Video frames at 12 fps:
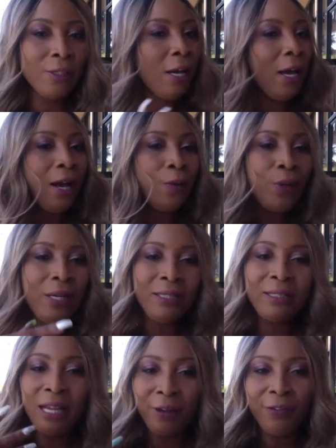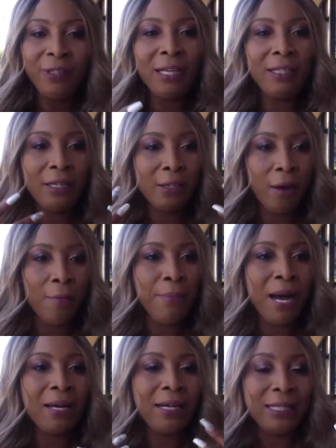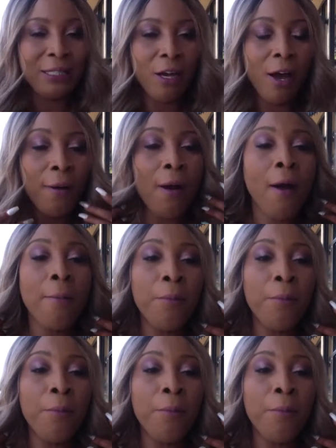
And we'll definitely come back and talk